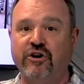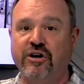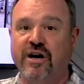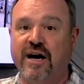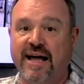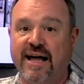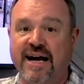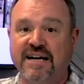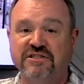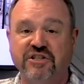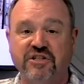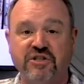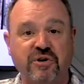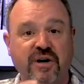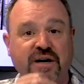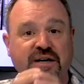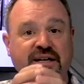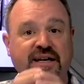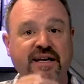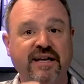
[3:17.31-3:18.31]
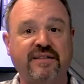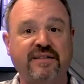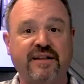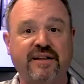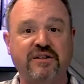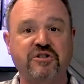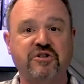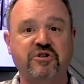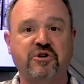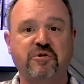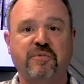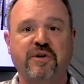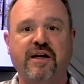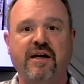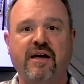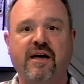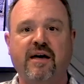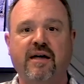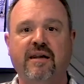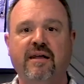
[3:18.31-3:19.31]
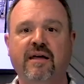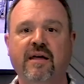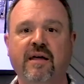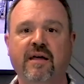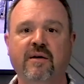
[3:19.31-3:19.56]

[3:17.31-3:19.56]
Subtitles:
You're not actually trying to heat the instrument head.